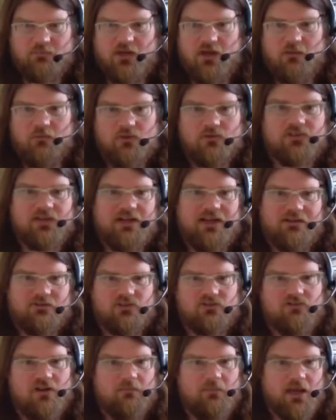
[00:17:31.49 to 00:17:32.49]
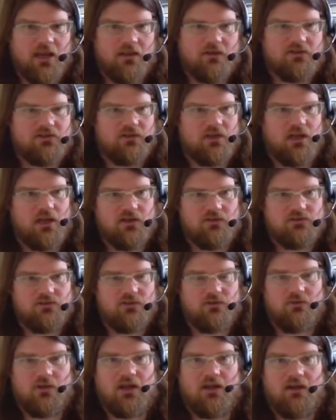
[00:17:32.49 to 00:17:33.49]
but I'm also now streaming it
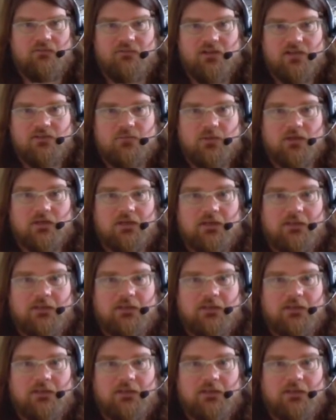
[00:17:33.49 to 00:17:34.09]
to Facebook.